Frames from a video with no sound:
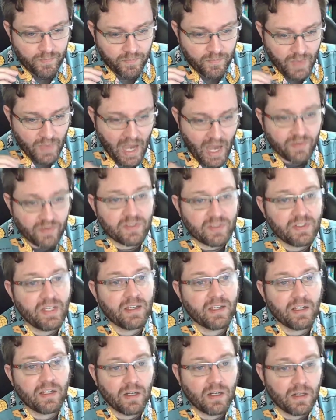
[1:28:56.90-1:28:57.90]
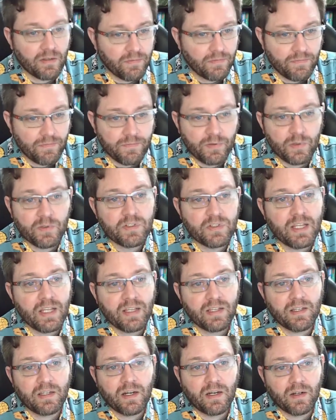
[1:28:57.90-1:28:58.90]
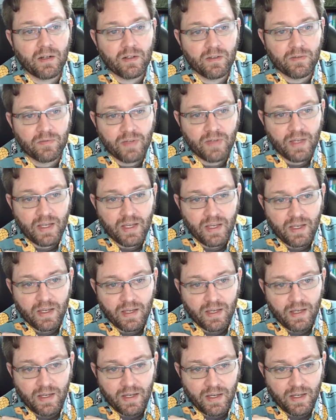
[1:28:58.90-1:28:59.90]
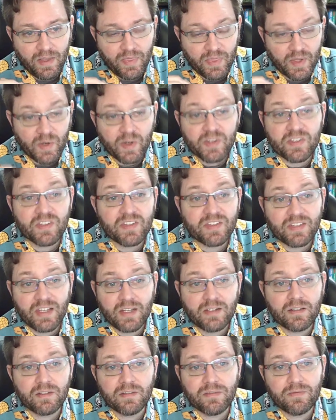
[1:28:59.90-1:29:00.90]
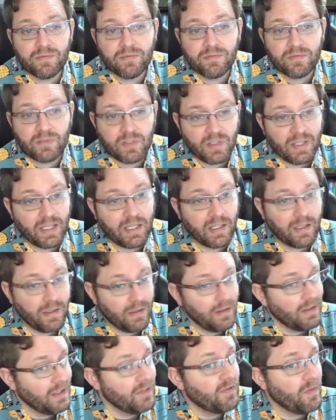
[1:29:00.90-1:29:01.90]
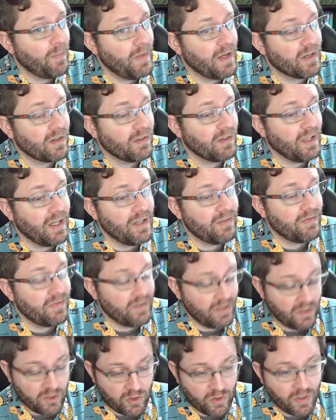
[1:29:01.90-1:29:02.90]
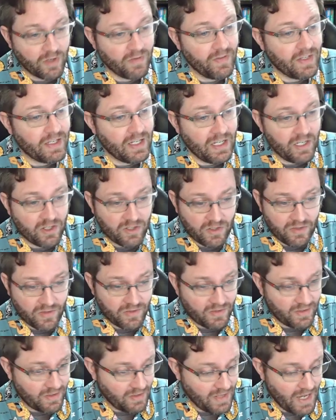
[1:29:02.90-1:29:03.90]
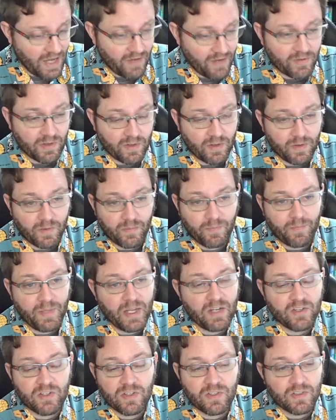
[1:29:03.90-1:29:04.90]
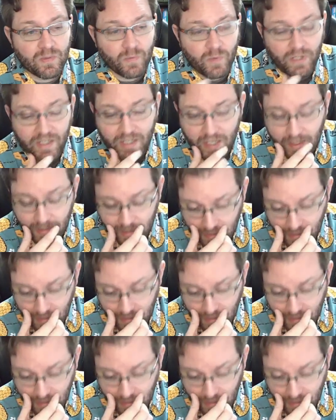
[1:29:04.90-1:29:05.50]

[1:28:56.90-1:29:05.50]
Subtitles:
Housing's taken care of, food's taken care of. There is incentive to like live a better life and enjoy your vacations and have your pensions and whatnot,